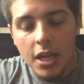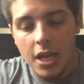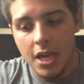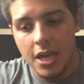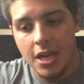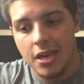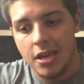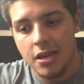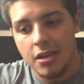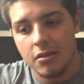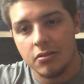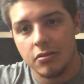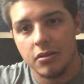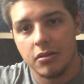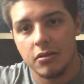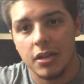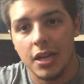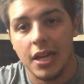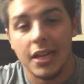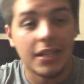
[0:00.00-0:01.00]
and
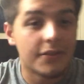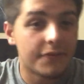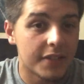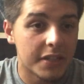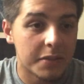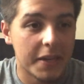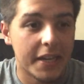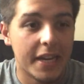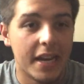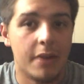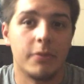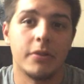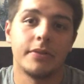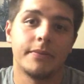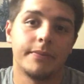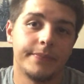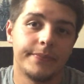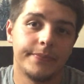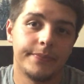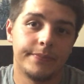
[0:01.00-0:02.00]
I need to fix my camera.
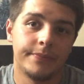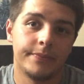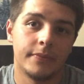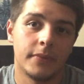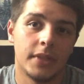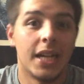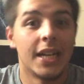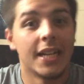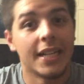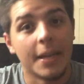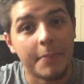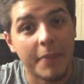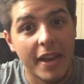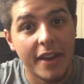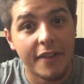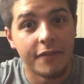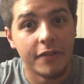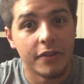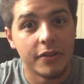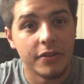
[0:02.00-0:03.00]
I need to get
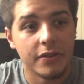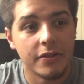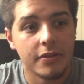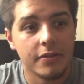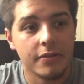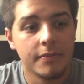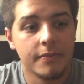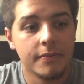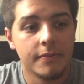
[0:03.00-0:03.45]
paid first.